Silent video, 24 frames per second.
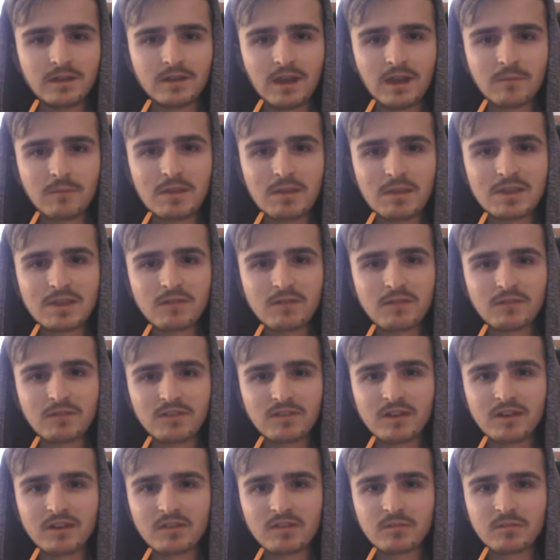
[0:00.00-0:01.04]
Big difference in
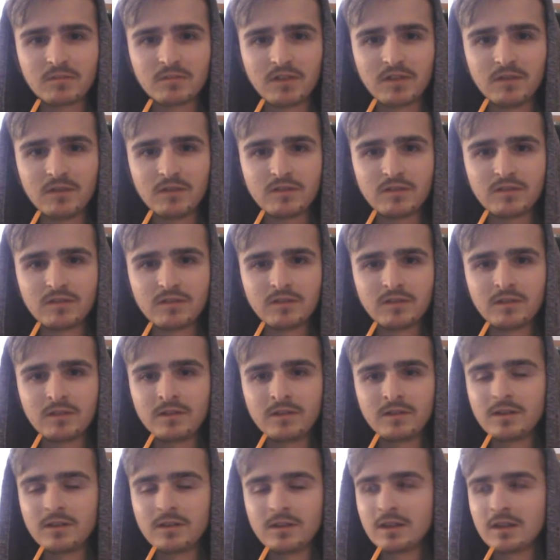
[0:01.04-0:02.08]
customer service.
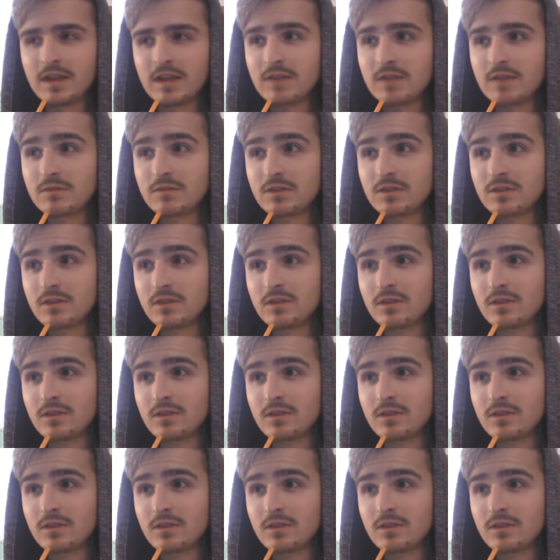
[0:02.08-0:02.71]
Even